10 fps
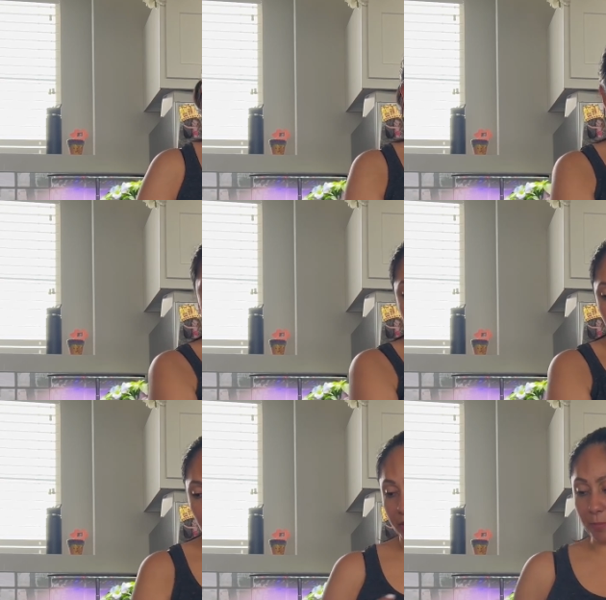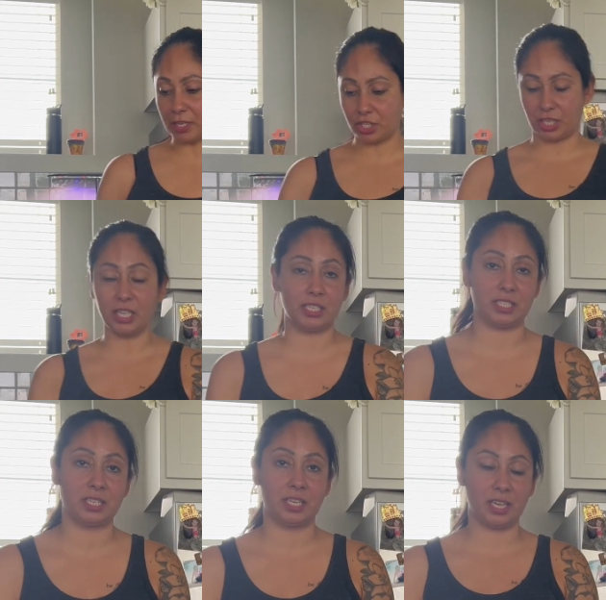But that's pretty much
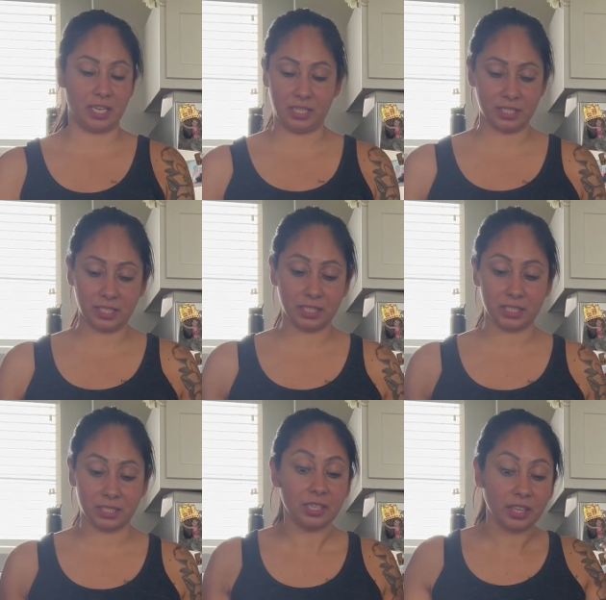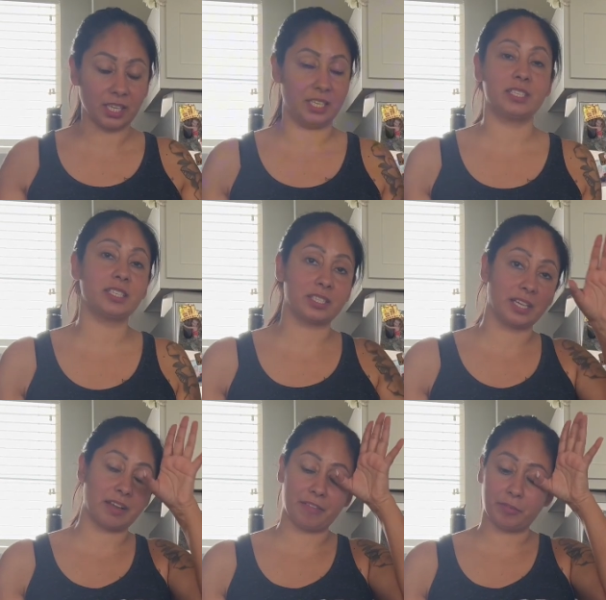it. And this is the easiest
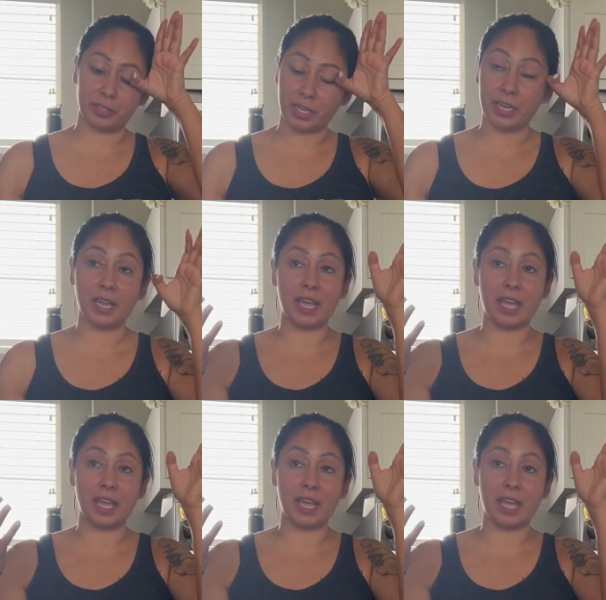thing I've ever done.